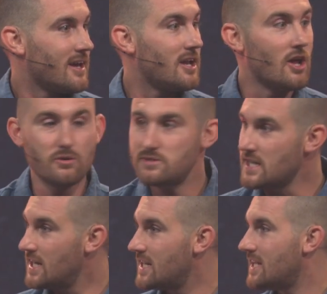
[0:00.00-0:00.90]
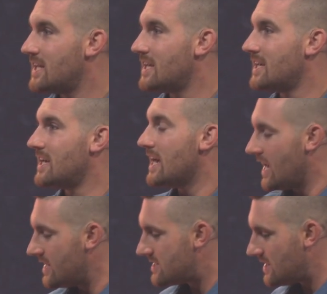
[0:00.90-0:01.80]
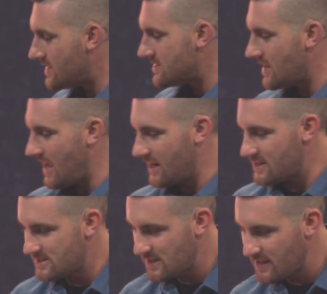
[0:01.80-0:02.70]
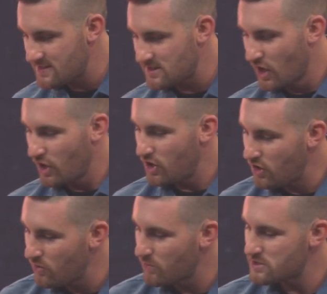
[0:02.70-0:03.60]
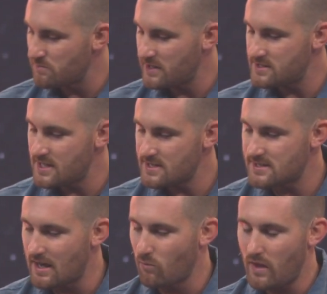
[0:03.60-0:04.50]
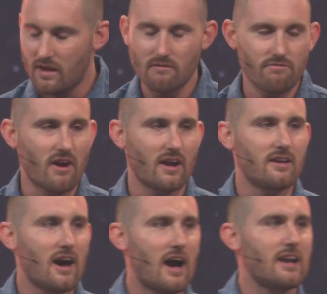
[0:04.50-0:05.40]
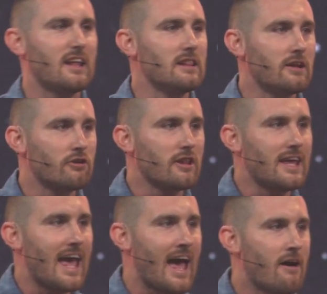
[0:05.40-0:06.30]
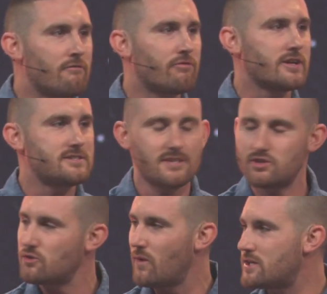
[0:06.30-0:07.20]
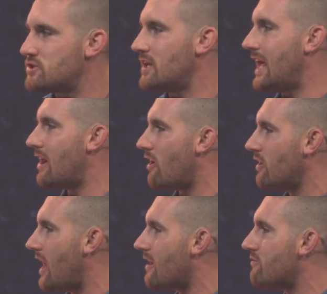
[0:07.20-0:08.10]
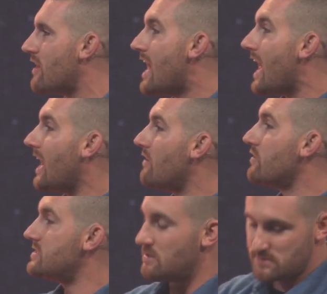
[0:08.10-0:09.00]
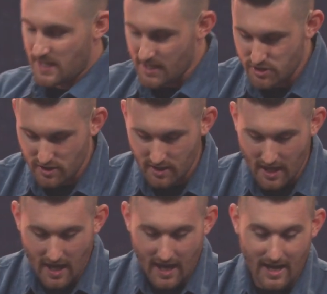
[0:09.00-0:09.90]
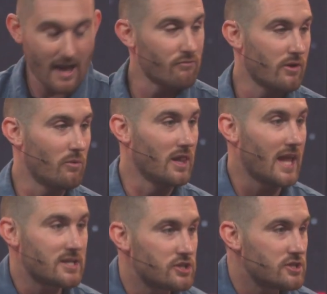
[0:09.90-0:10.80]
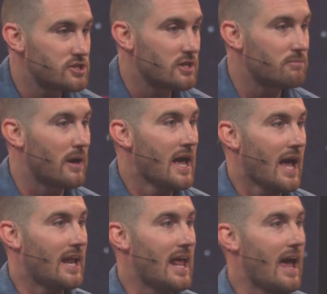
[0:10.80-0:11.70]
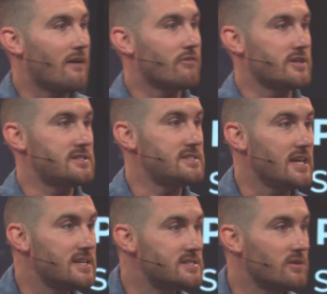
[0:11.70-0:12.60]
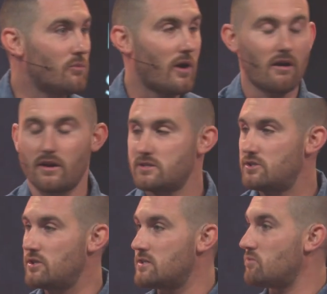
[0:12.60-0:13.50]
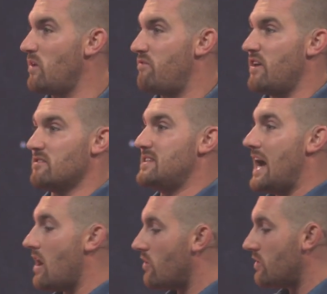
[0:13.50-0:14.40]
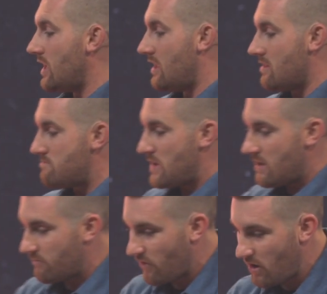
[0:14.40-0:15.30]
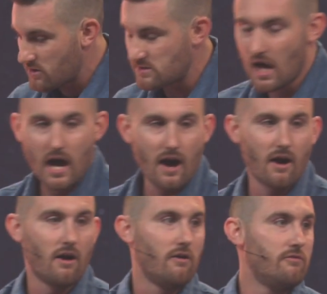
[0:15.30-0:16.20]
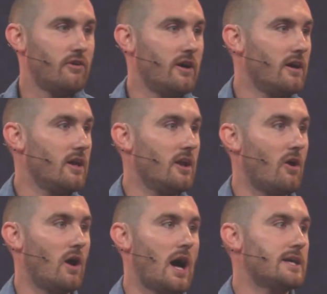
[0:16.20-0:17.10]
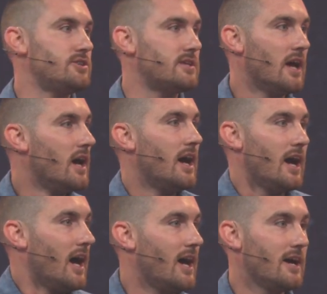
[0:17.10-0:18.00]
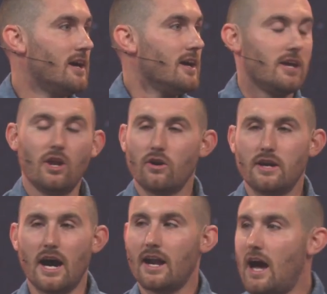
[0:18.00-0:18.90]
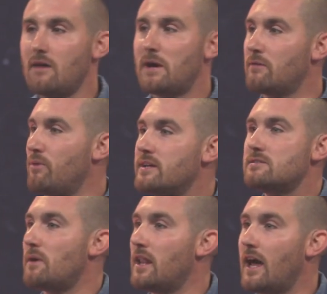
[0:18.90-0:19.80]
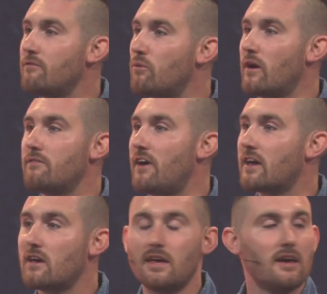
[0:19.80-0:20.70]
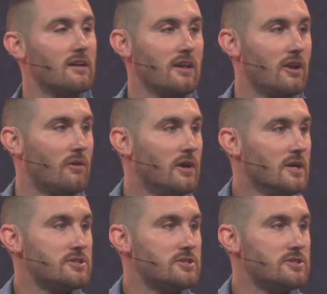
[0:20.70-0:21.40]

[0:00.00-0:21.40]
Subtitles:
He knows it. He sees it, and he sees you, which means this, that we can find God in literally every situation in our life, in every temptation, in every relationship, in every season where it's just we feel down in the pitfalls of, God, I'm at a place in my life where if I could get, you know,